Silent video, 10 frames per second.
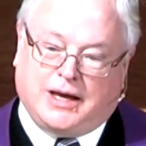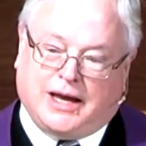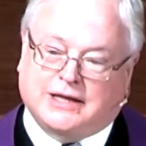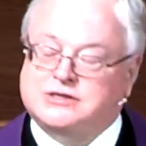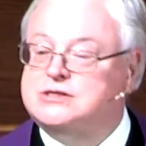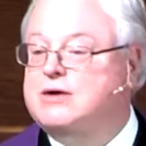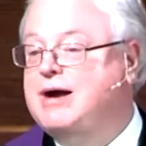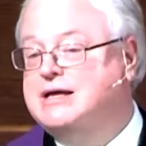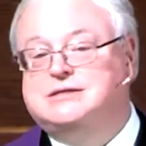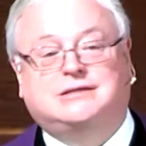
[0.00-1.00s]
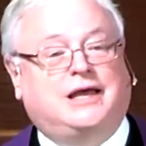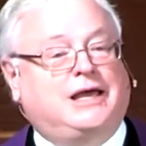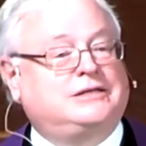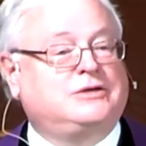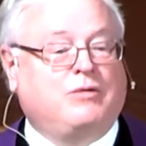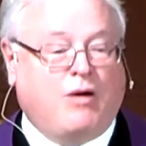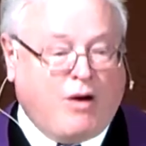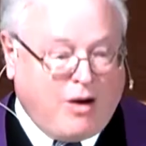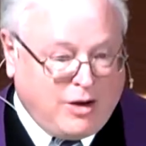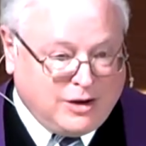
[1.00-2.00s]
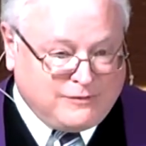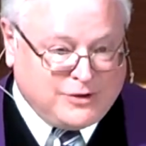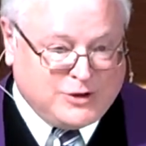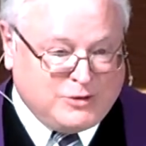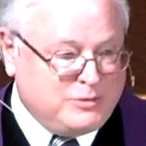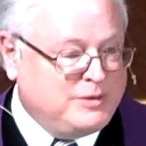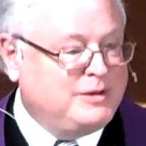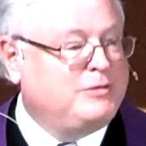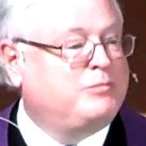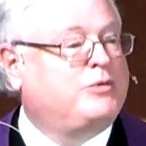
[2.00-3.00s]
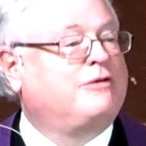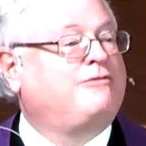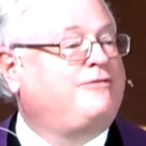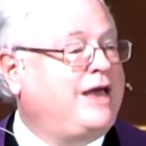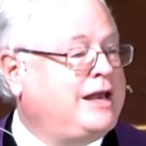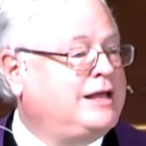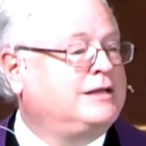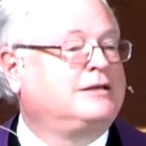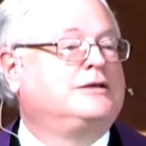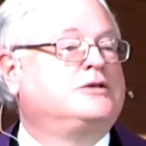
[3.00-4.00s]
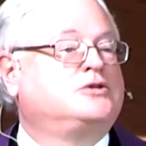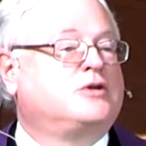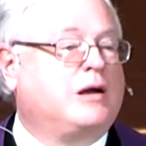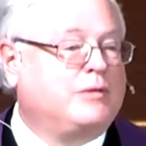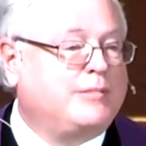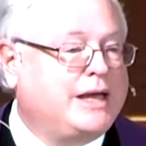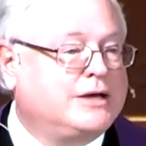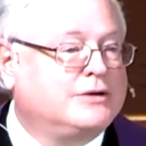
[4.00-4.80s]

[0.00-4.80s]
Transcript: And so I say to all of you, prophetic troublemakers,